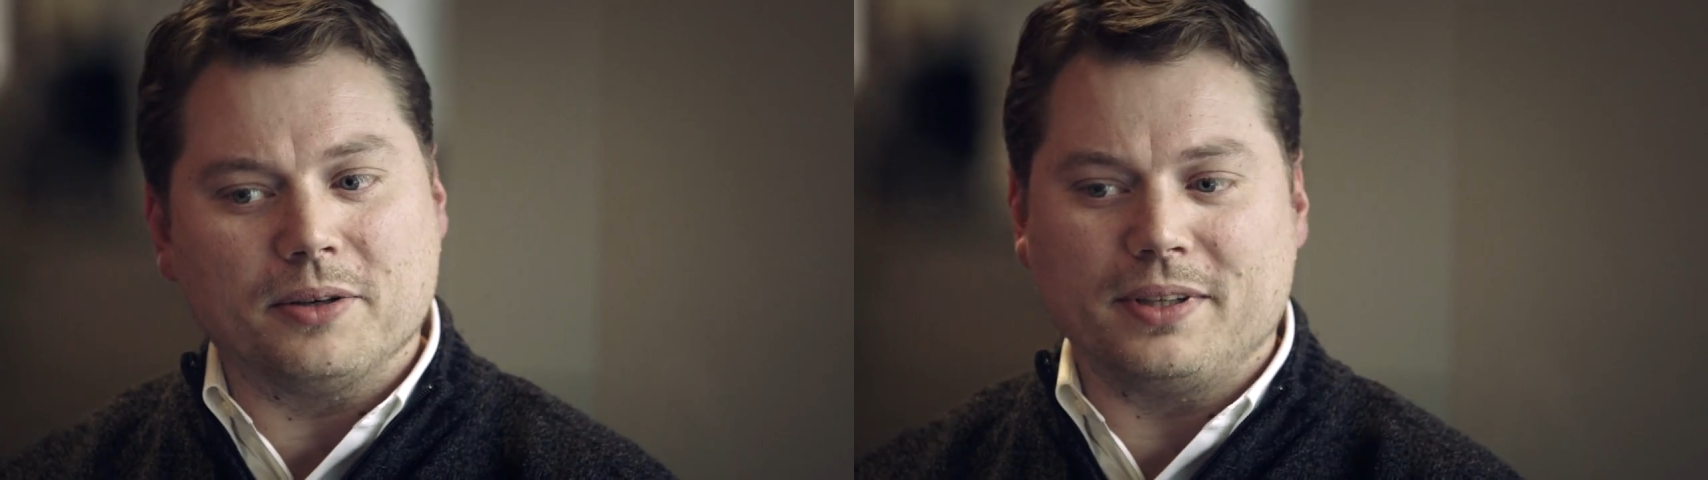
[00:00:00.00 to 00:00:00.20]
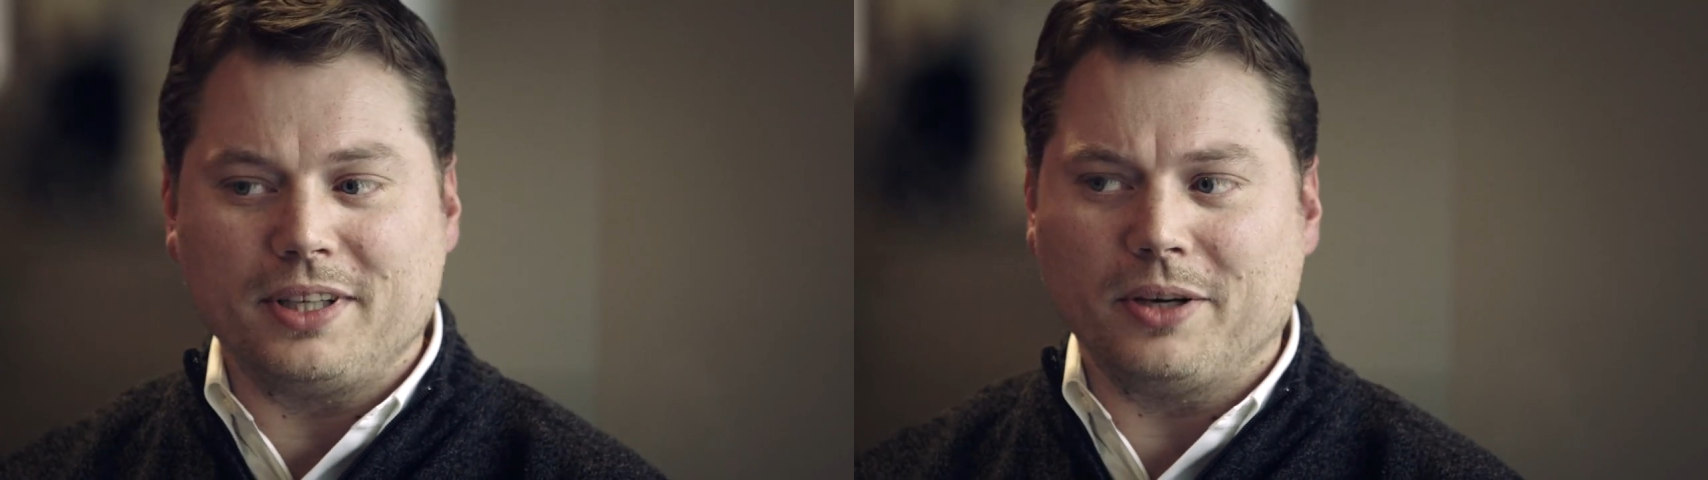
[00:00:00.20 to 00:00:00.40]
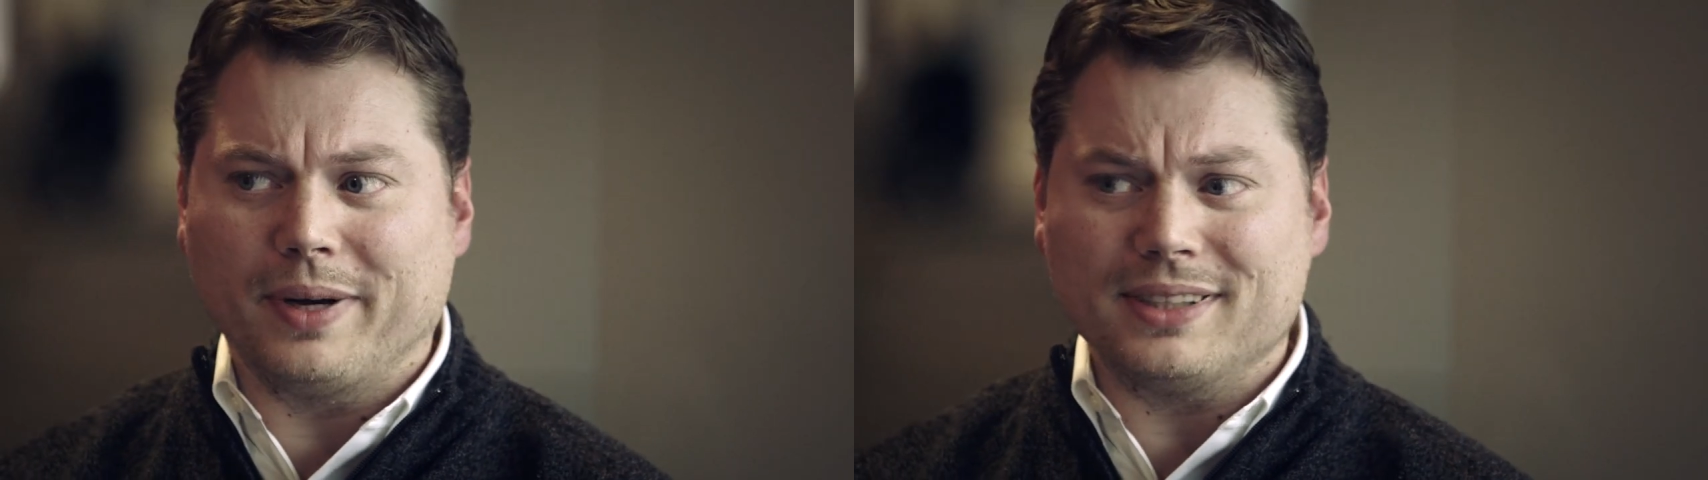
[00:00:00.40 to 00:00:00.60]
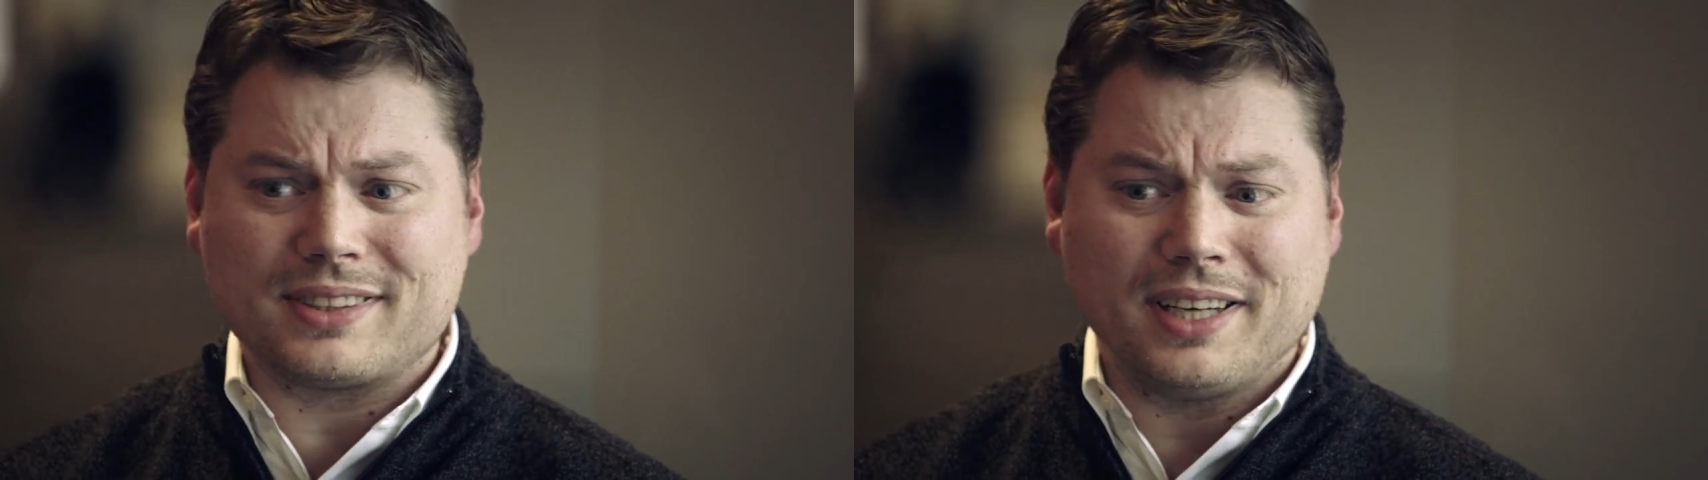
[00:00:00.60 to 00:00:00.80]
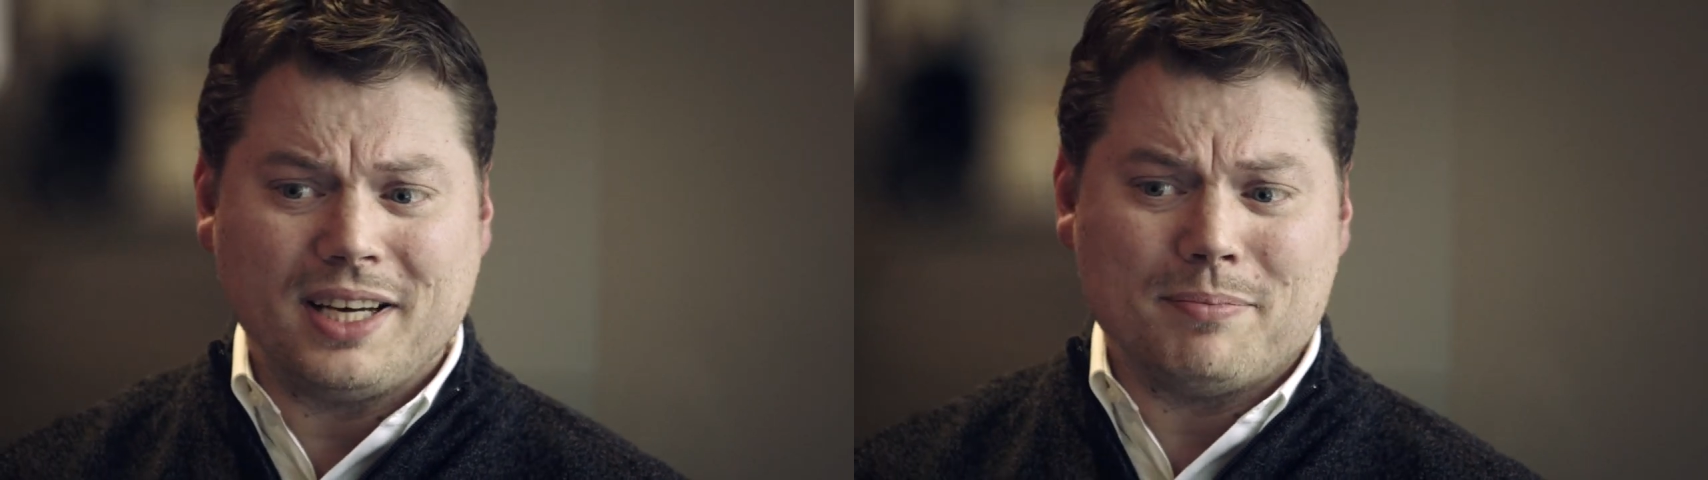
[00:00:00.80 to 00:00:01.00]
You know, in the
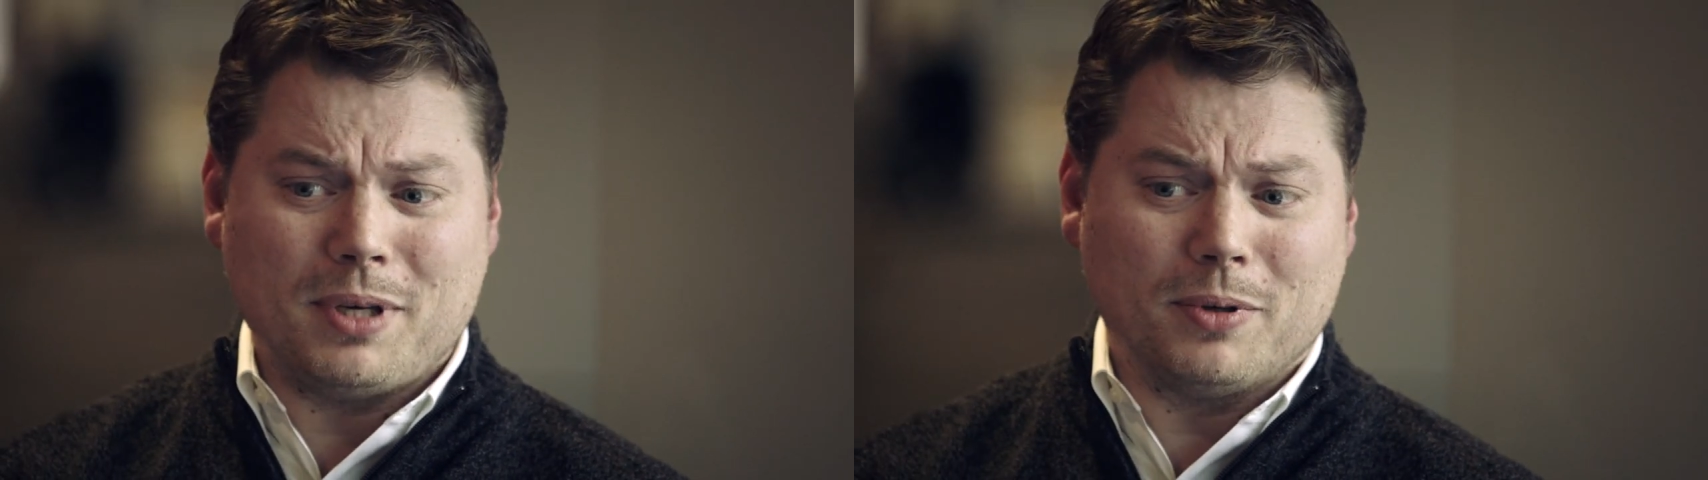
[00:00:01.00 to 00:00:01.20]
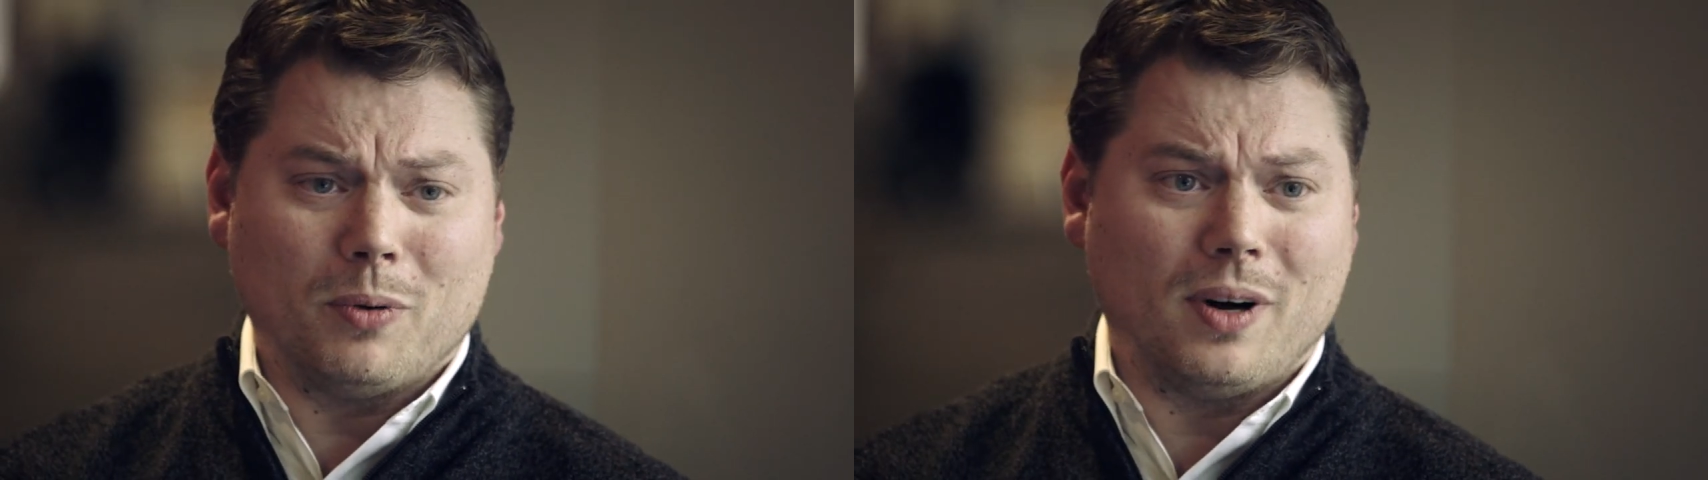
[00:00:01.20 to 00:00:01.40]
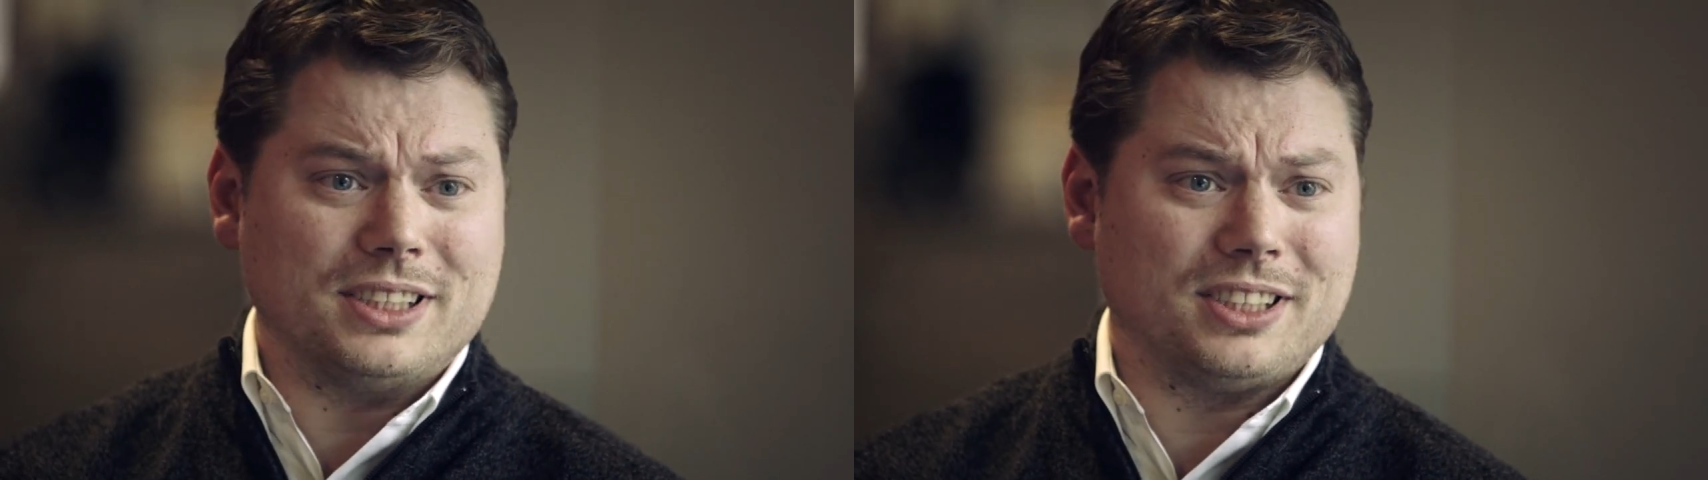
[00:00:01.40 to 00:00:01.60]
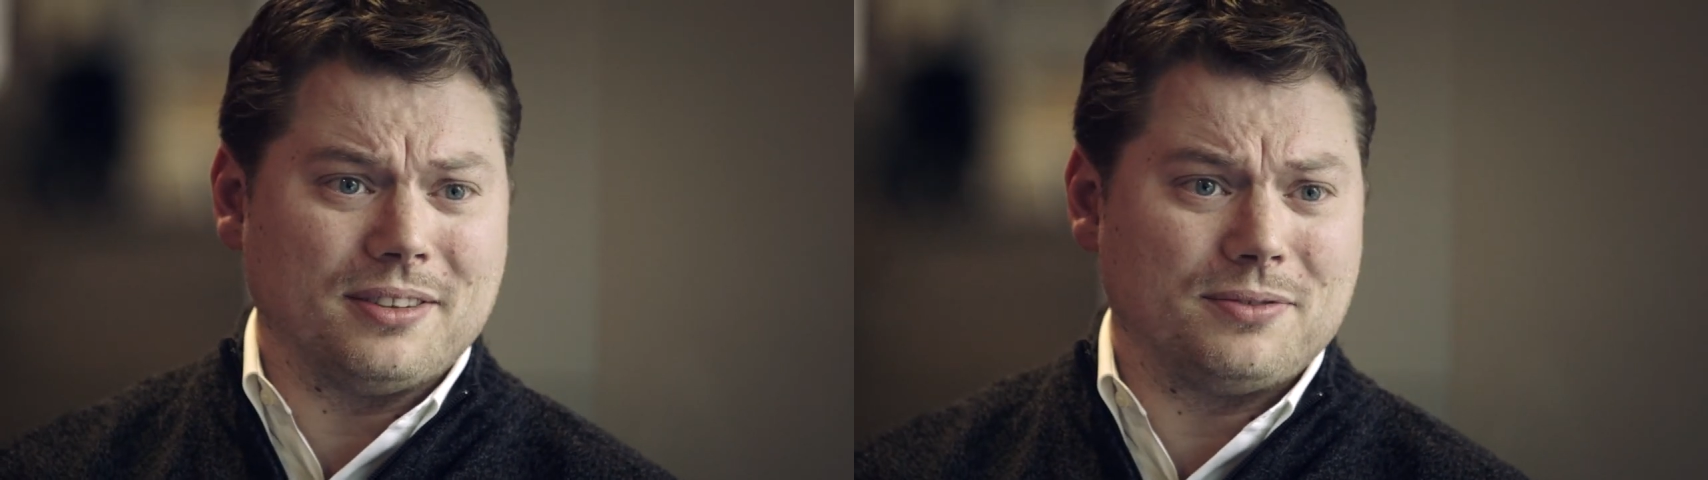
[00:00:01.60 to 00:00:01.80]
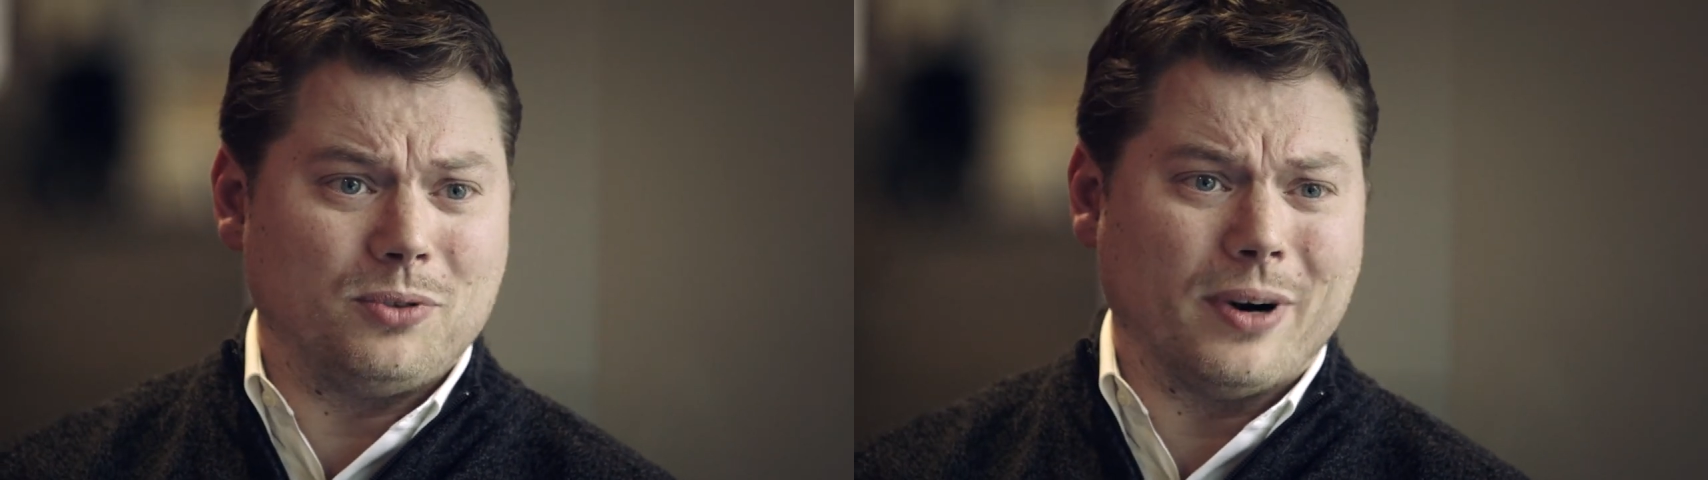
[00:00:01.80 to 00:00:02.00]
U.S., people watch uh,